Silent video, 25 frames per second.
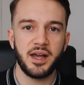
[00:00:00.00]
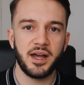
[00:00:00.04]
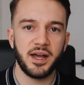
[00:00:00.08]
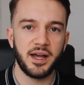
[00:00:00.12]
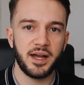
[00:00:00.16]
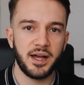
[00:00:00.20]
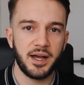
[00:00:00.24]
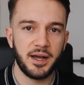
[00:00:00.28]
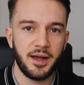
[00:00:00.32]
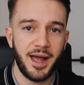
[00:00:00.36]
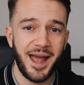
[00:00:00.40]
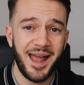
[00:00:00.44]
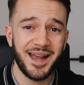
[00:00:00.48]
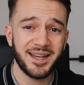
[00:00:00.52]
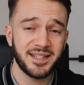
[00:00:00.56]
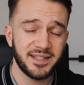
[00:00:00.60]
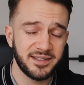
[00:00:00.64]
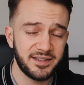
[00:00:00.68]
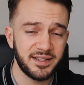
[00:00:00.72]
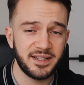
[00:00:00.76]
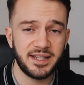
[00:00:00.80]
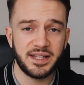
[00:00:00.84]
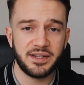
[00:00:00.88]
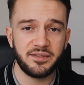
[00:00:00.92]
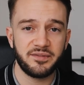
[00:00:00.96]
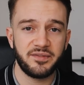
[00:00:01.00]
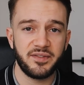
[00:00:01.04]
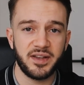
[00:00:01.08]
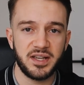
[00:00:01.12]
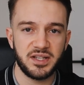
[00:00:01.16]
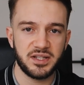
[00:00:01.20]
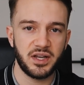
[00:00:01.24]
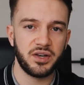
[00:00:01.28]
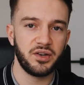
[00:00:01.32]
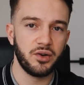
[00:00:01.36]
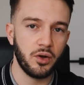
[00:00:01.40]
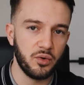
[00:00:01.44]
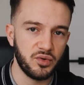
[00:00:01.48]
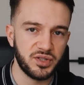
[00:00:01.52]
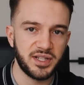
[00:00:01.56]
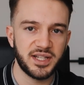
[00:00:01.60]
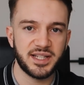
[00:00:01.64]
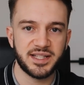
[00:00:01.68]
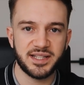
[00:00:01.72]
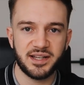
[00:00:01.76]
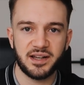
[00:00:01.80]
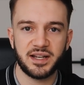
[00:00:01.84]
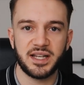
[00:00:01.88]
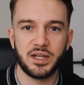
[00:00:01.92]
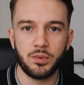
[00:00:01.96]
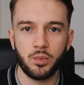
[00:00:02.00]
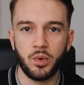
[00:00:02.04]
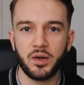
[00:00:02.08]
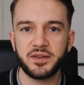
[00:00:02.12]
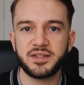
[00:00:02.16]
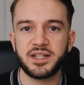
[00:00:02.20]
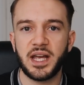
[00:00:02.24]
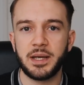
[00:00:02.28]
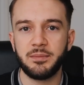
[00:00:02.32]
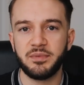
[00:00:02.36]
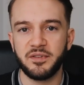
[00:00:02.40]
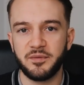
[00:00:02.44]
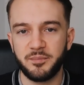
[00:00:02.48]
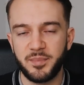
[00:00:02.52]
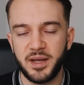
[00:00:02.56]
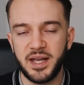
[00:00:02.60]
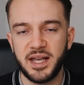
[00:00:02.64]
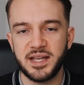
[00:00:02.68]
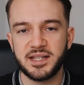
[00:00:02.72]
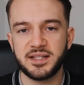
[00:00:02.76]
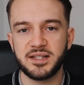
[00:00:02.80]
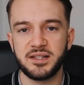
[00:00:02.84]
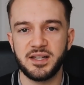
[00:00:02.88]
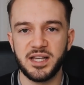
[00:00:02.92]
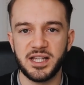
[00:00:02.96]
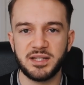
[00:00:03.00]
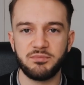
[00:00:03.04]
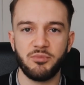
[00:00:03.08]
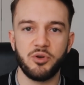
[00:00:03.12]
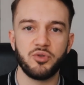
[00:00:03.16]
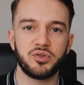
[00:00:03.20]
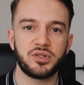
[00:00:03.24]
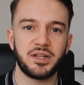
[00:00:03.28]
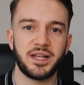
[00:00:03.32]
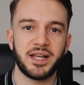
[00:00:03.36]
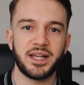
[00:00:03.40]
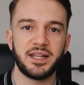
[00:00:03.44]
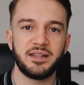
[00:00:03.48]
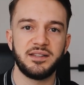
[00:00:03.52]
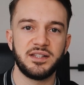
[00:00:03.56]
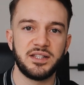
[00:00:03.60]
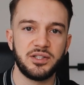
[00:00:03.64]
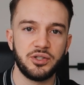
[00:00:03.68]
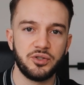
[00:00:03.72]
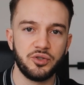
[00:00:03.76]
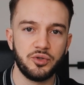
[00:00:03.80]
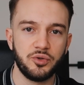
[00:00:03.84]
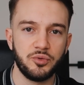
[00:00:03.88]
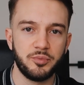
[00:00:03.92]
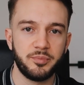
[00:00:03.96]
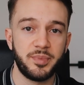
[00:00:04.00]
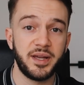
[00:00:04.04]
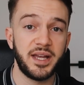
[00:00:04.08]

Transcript: exit the learning phase and knows exactly what type of person is most likely to